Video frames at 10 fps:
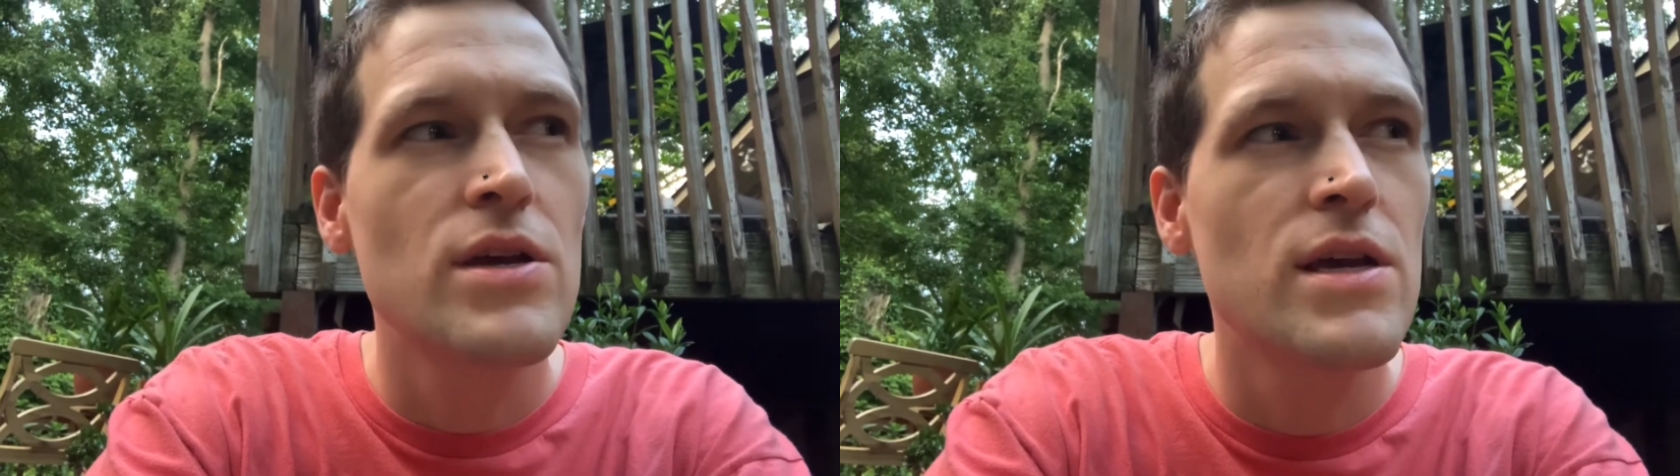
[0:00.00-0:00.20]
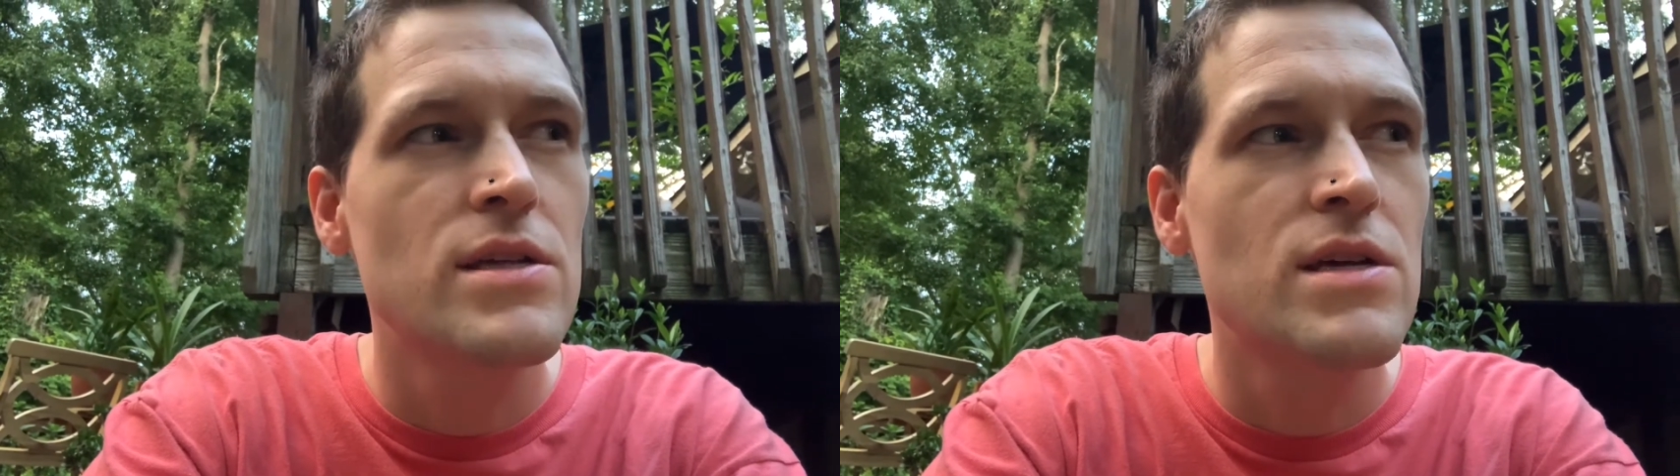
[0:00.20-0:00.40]

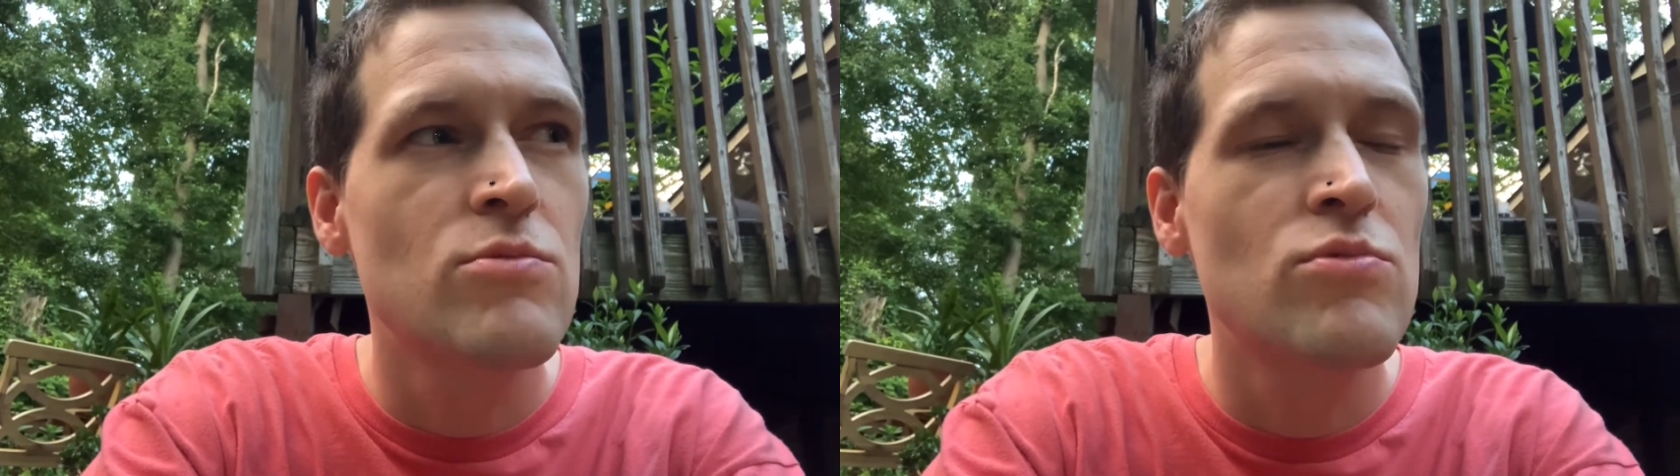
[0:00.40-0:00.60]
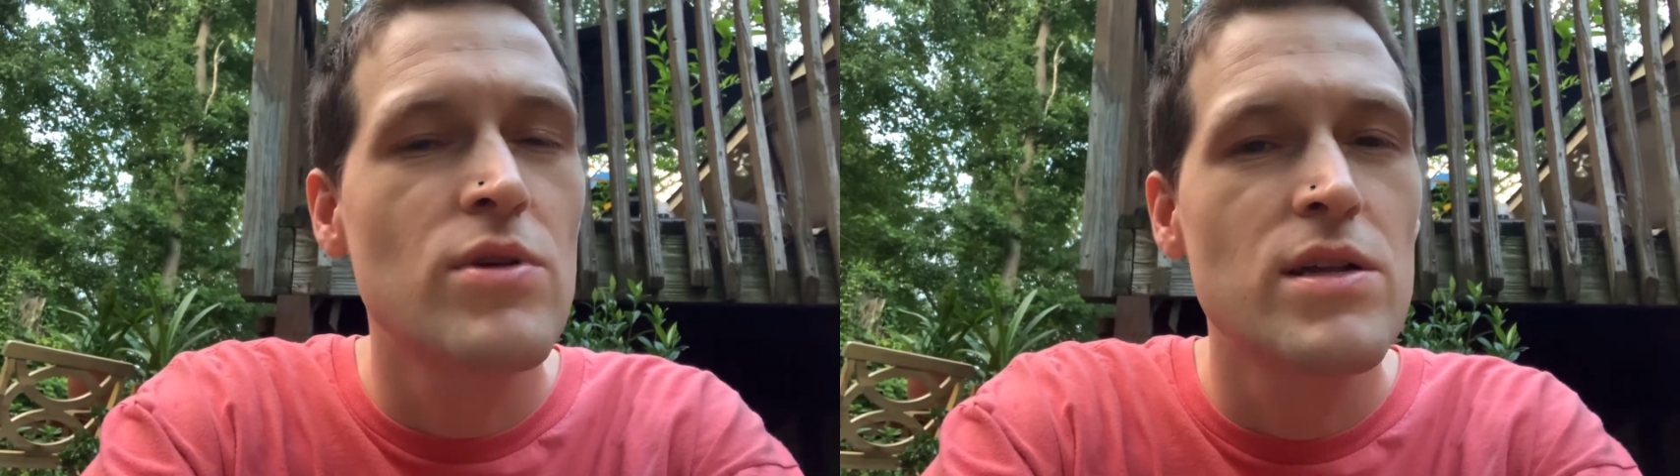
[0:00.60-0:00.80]

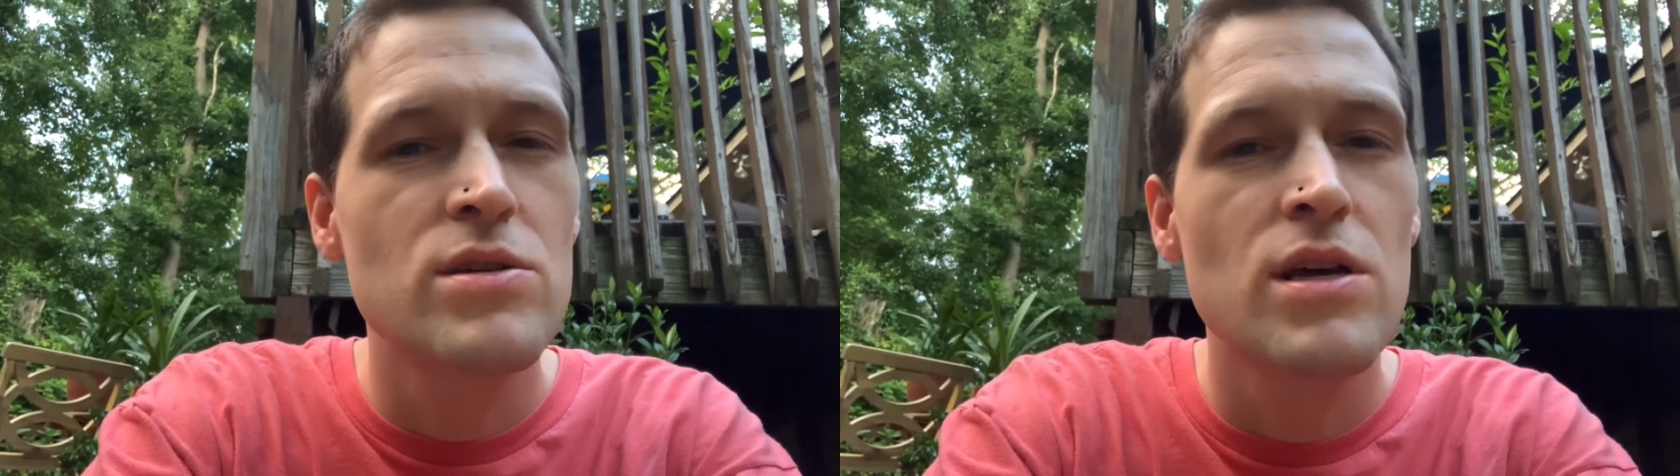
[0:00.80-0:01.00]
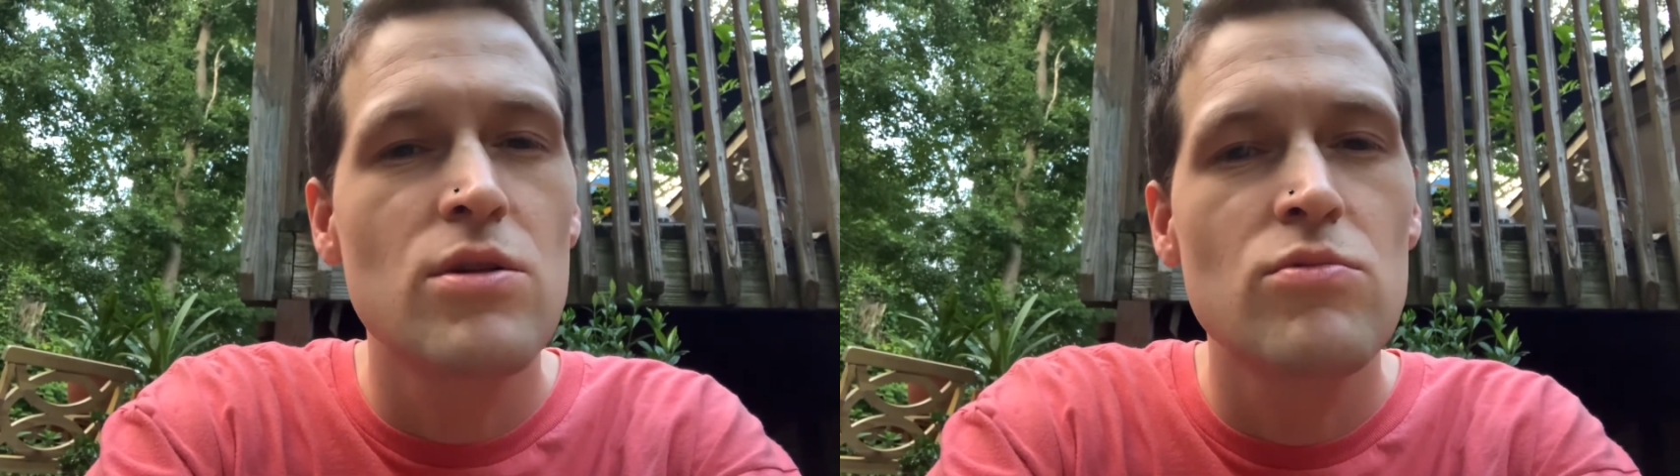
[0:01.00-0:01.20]
it's
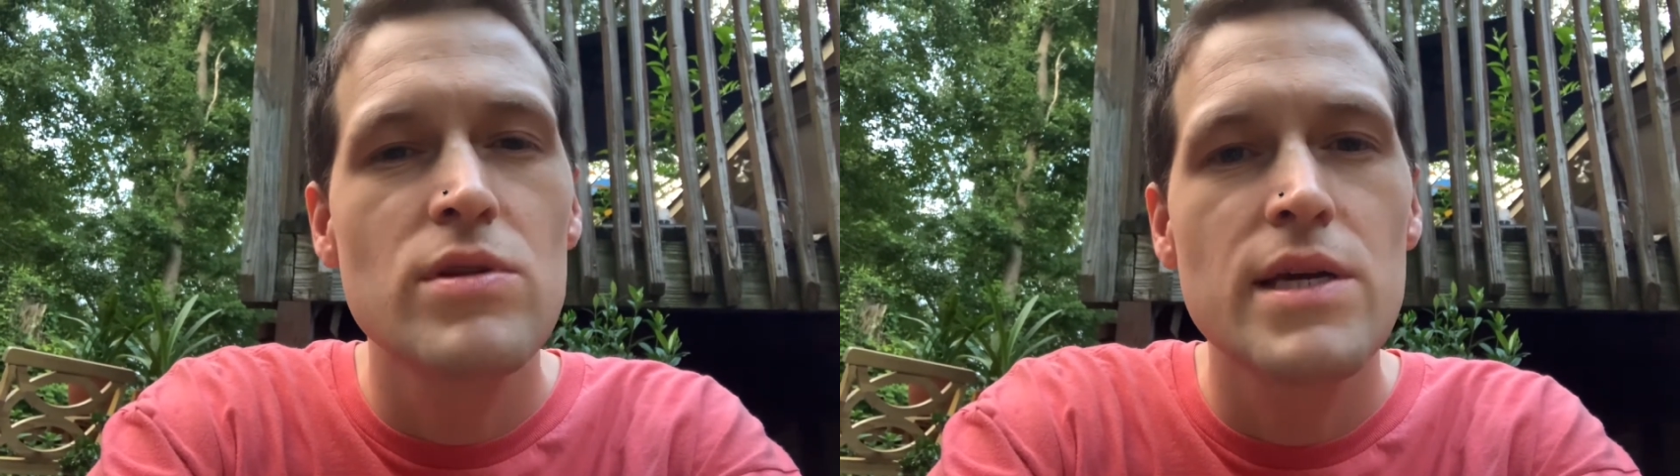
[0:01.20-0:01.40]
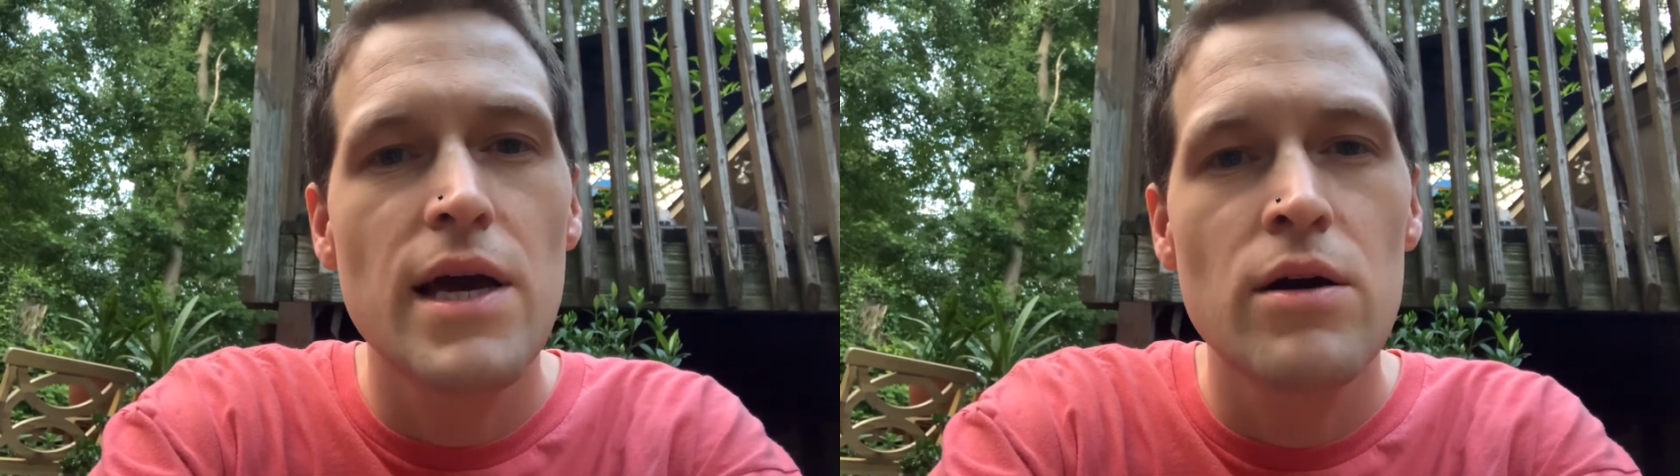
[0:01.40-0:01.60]
gonna
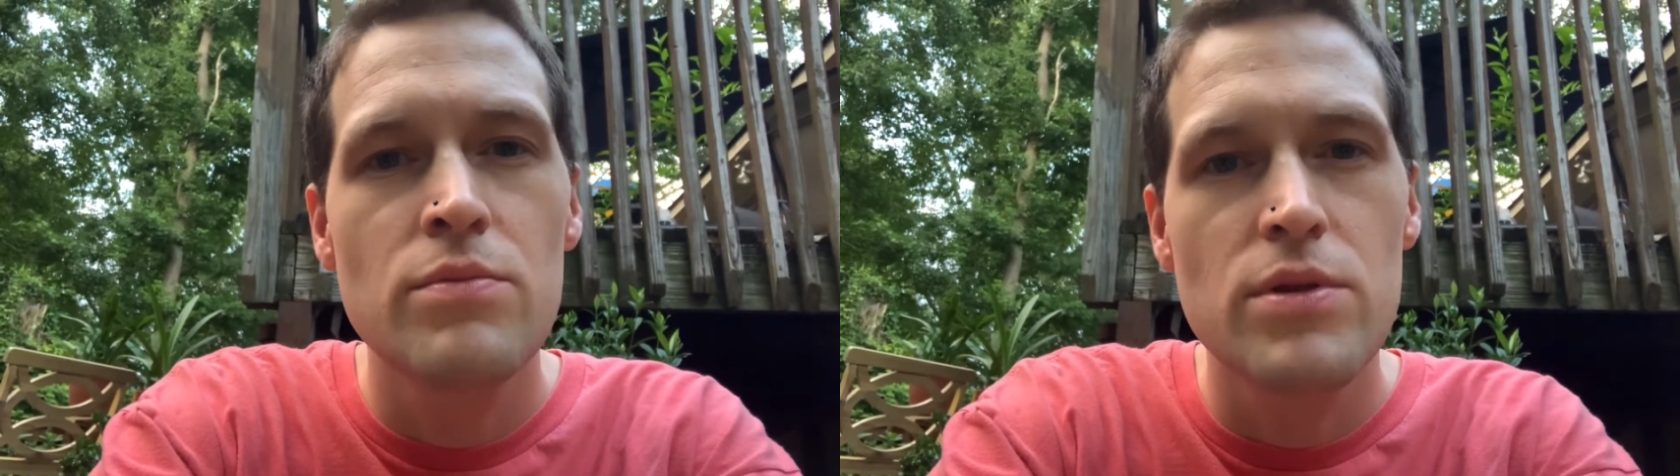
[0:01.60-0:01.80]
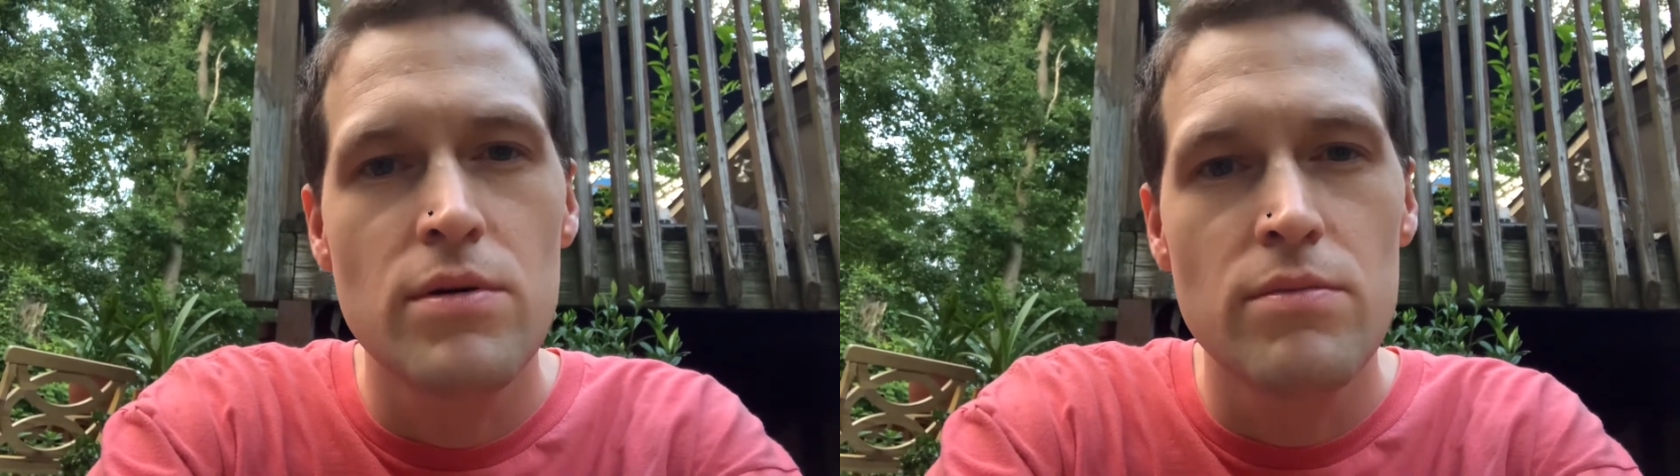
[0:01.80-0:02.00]
really help
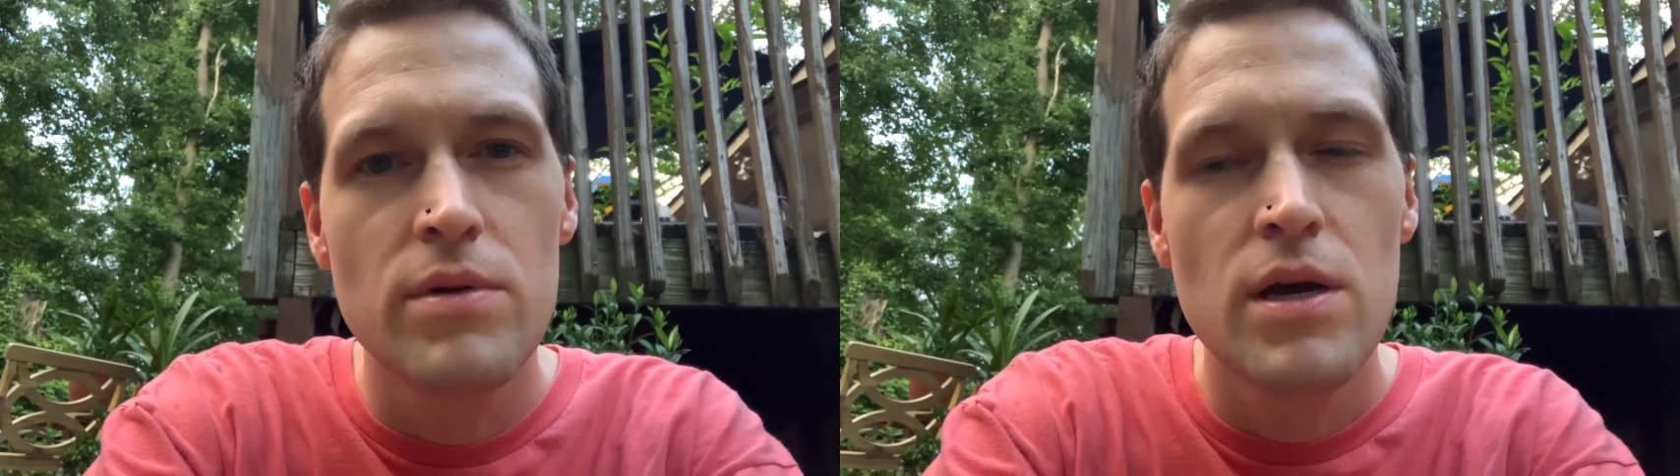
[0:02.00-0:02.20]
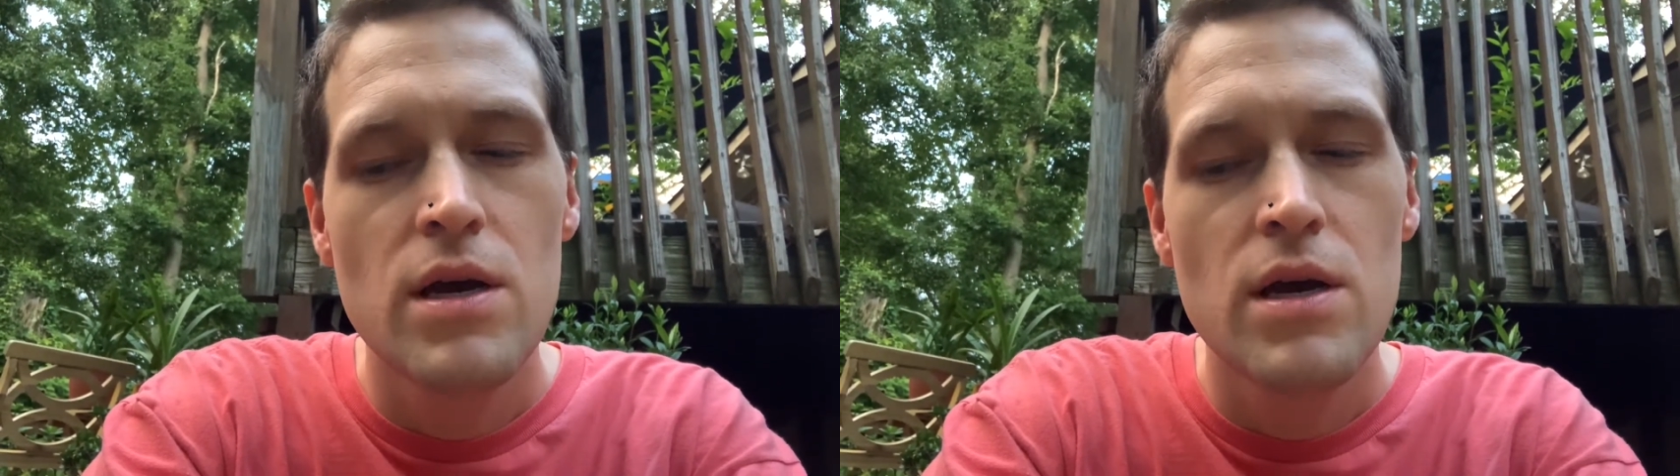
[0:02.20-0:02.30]
them